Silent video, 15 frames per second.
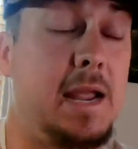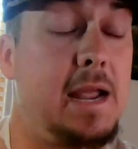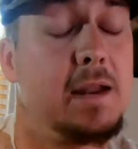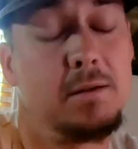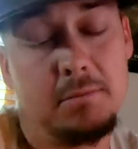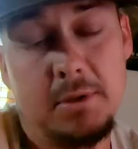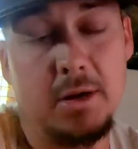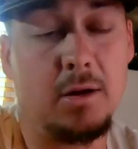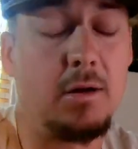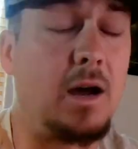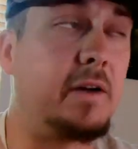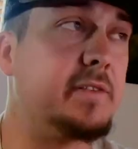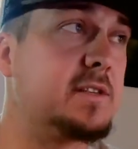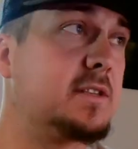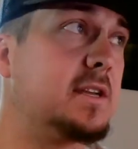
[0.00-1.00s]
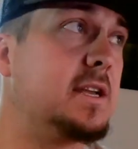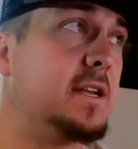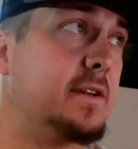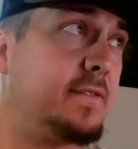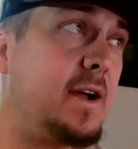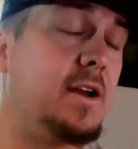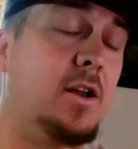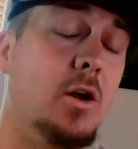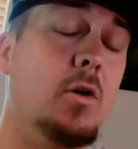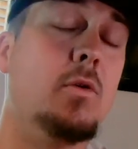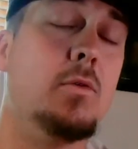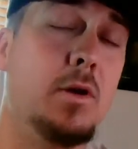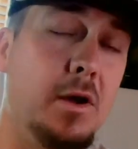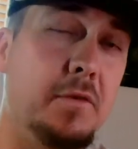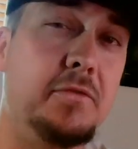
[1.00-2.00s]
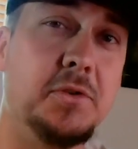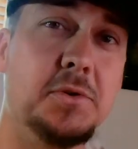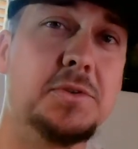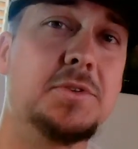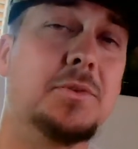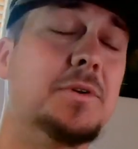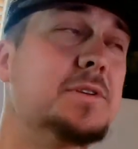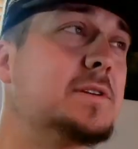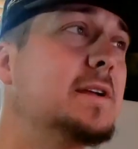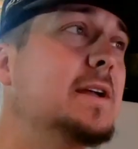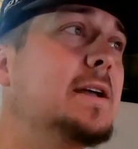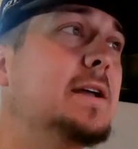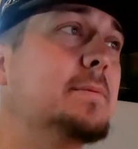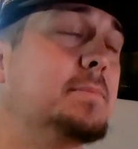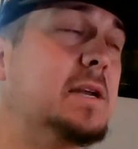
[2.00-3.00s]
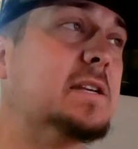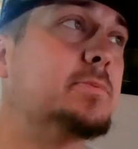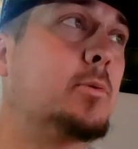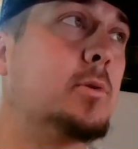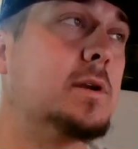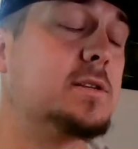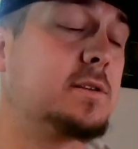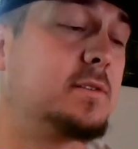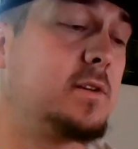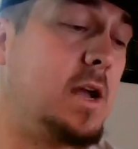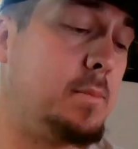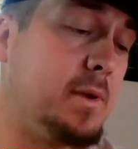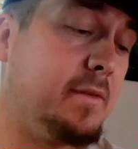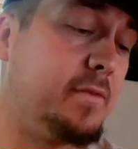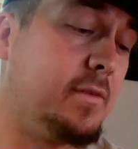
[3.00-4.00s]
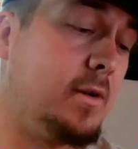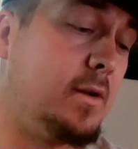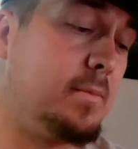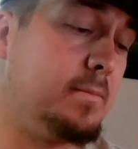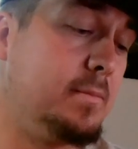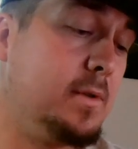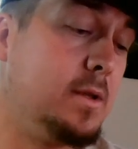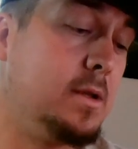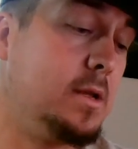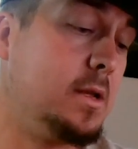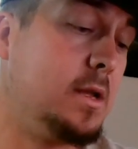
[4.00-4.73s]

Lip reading: And, obviously, if I know a food source, pinch points coming from